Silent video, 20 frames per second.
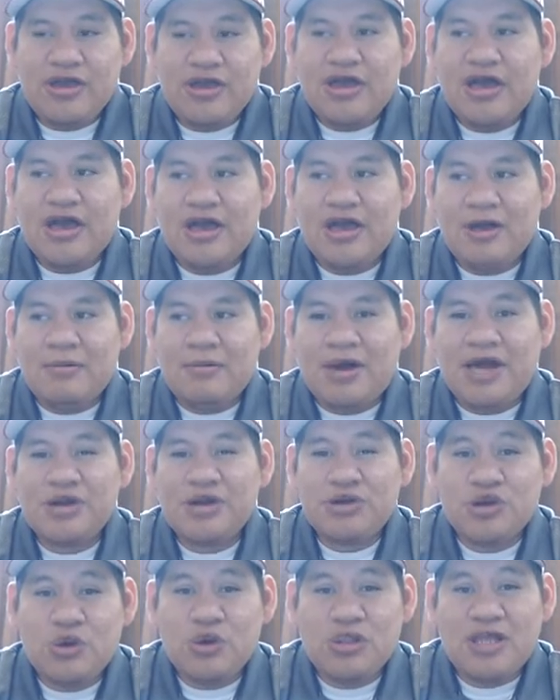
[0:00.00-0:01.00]
I
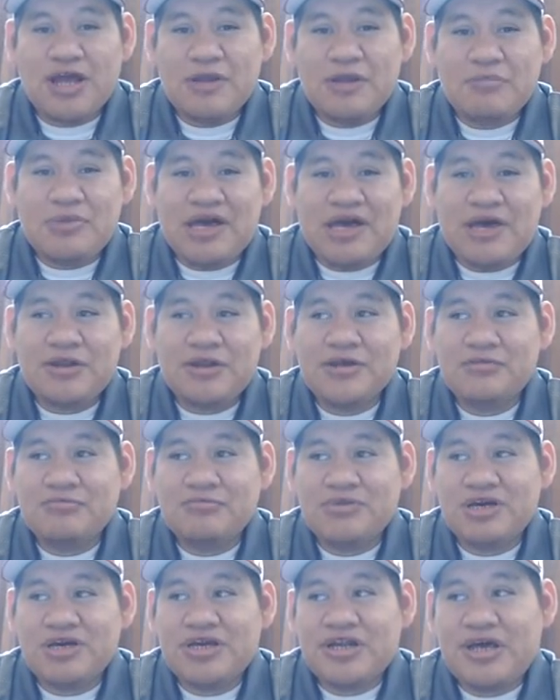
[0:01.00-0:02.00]
don't know a lot about it,
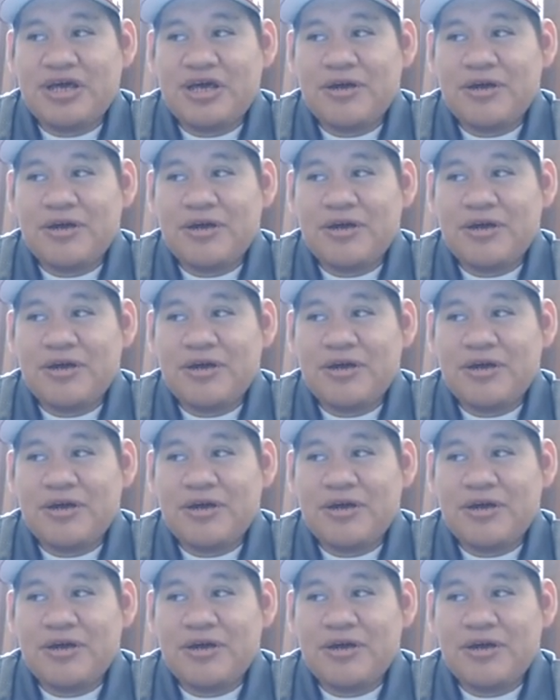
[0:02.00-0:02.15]
but